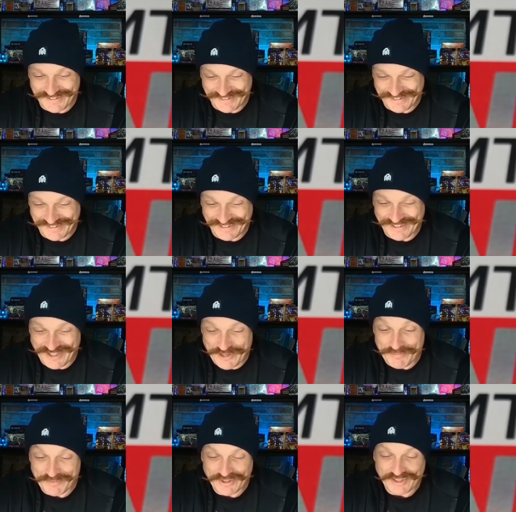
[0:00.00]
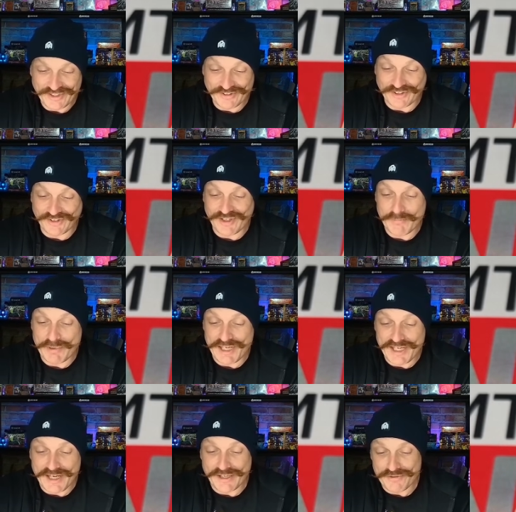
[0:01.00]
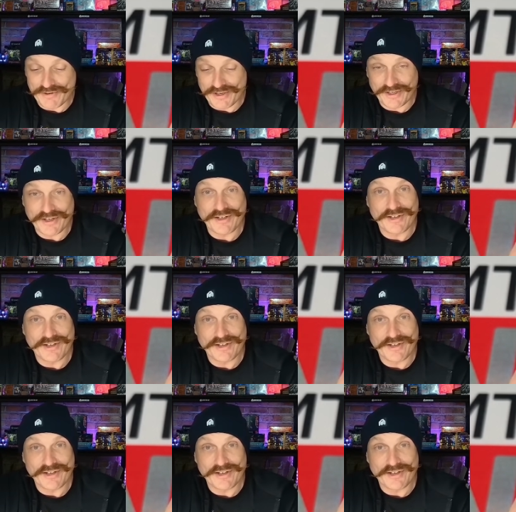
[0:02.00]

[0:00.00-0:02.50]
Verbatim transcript: Look at him. He's got the same beanie I do on.